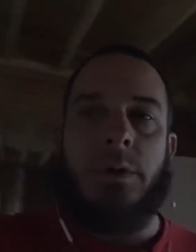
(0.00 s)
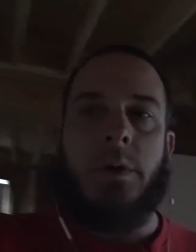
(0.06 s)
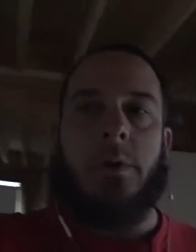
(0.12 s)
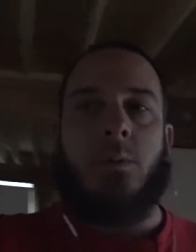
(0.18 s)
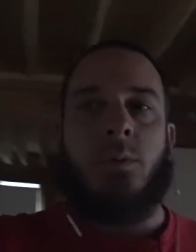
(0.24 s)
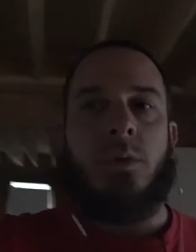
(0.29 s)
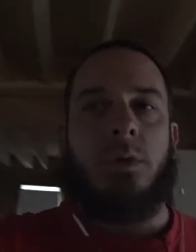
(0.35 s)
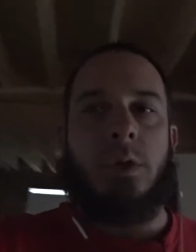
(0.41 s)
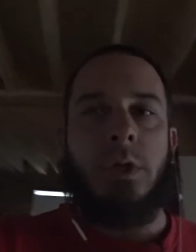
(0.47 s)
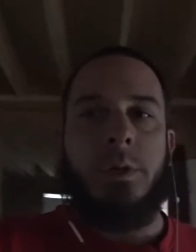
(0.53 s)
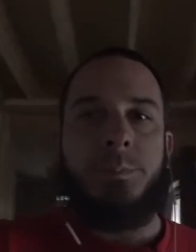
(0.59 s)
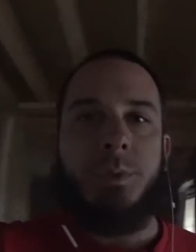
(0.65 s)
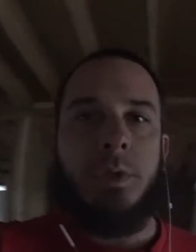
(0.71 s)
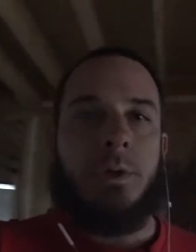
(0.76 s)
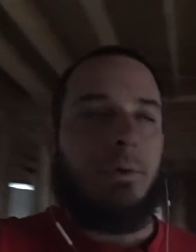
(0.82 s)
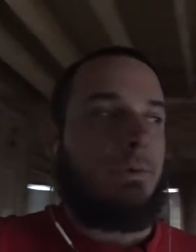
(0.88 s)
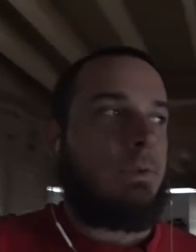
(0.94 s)
and we'll
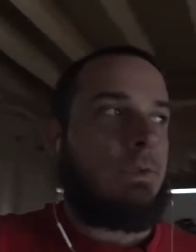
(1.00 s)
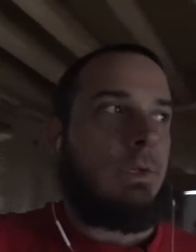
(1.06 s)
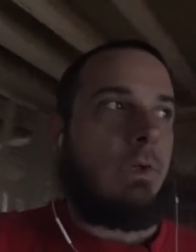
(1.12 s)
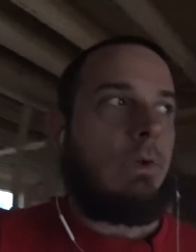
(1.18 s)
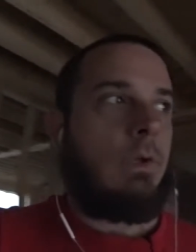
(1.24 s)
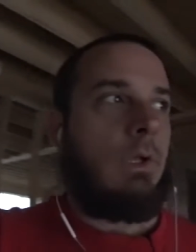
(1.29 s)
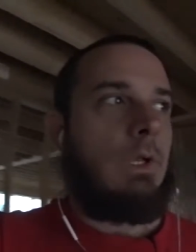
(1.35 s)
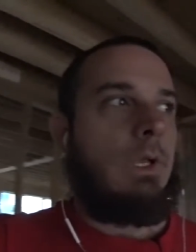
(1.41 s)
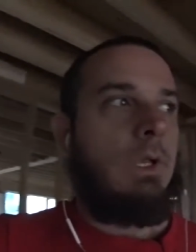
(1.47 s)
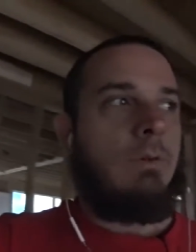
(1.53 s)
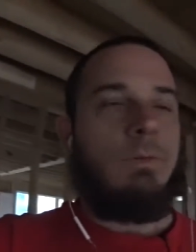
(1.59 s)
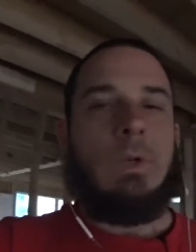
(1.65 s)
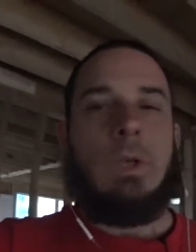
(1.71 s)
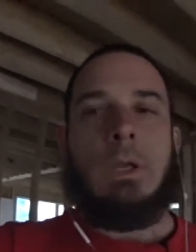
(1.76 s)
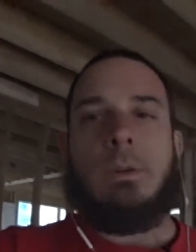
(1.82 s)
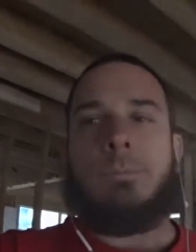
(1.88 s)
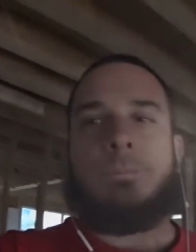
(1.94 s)
upload Sunday
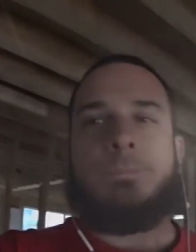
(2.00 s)
evening.